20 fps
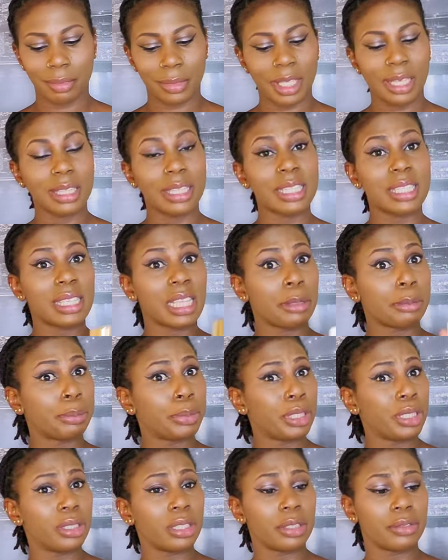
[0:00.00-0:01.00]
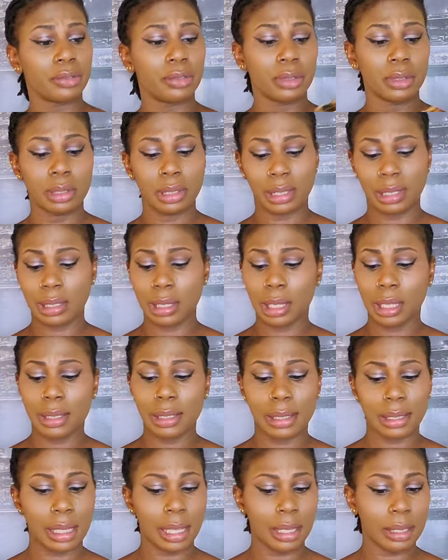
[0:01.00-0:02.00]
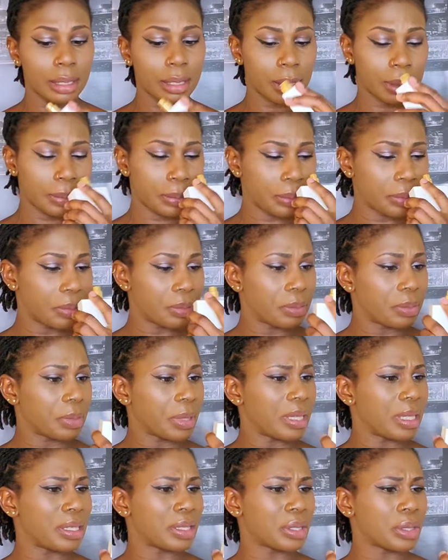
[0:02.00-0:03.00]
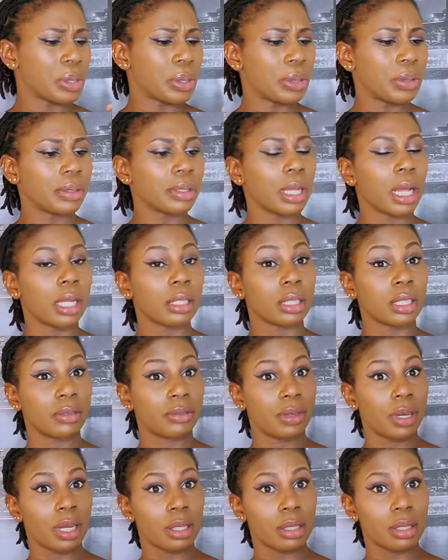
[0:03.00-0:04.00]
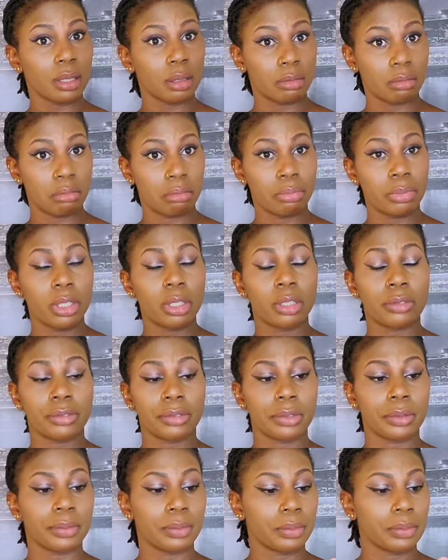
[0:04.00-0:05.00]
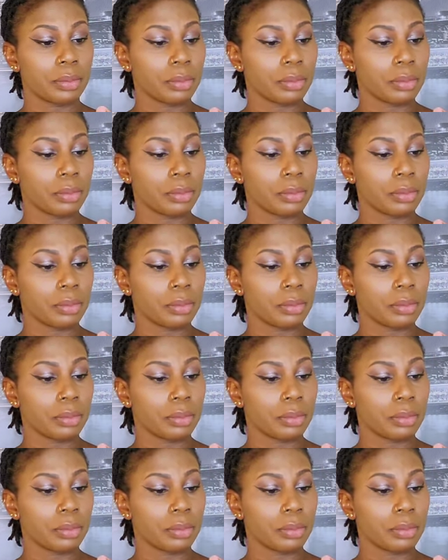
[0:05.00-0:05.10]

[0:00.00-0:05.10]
It is a beautiful, stunning scent, and it's called Hashiba. Beautiful.